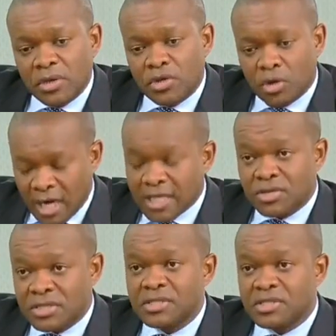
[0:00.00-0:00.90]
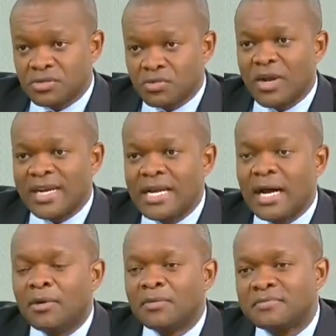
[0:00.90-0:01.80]
Your utterances right
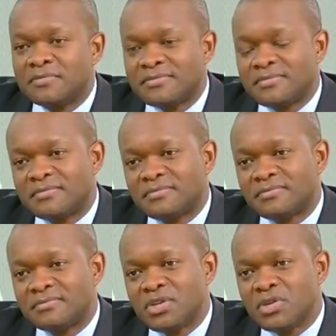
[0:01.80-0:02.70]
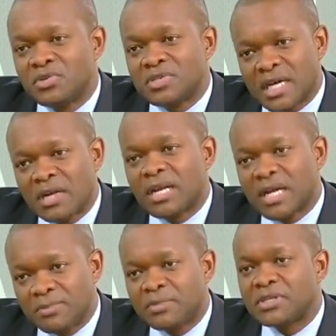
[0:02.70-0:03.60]
now, you sound
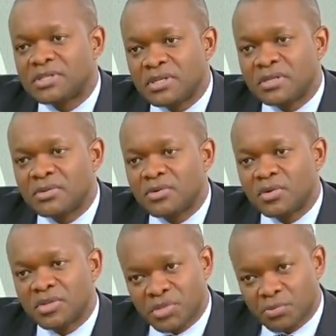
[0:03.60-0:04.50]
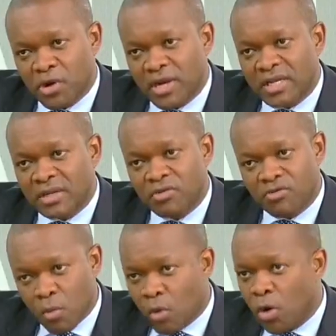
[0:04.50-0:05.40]
like a person who is spoiling
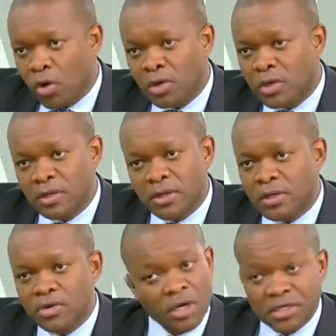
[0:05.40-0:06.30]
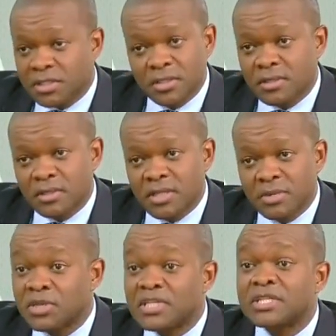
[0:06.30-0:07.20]
for war, not the
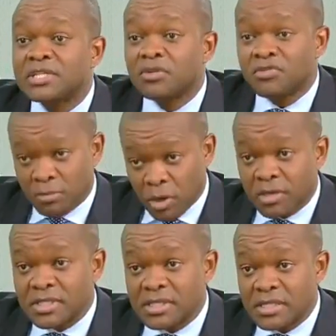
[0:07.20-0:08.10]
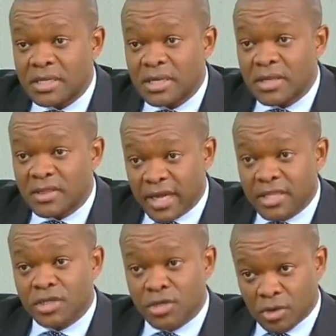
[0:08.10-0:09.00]
protection of democracy
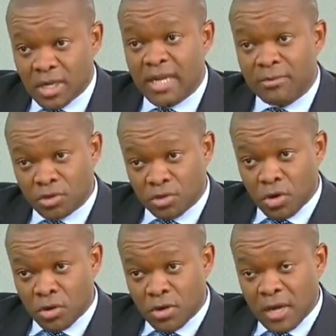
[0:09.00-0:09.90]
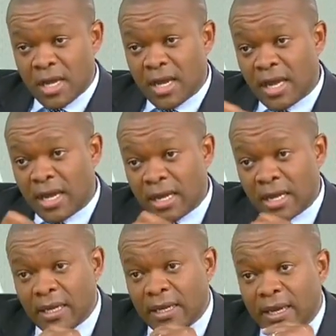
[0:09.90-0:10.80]
that you claim to go
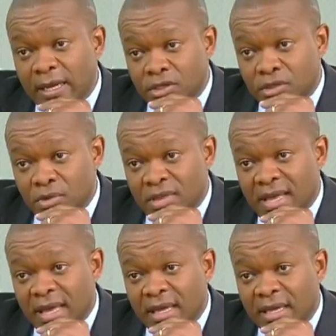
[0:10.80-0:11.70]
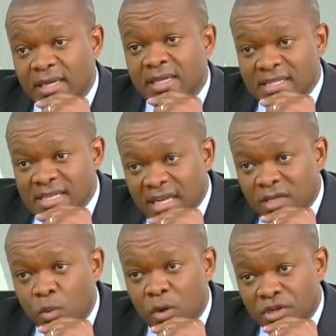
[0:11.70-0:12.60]
and do there. Is
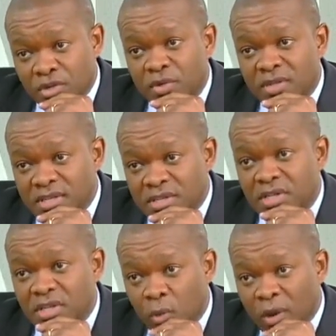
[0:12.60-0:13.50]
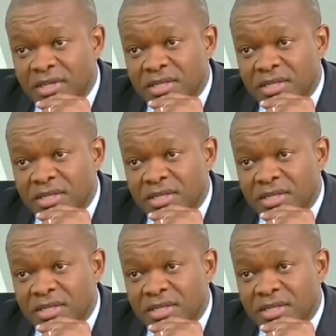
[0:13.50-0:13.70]
that what you essentially want?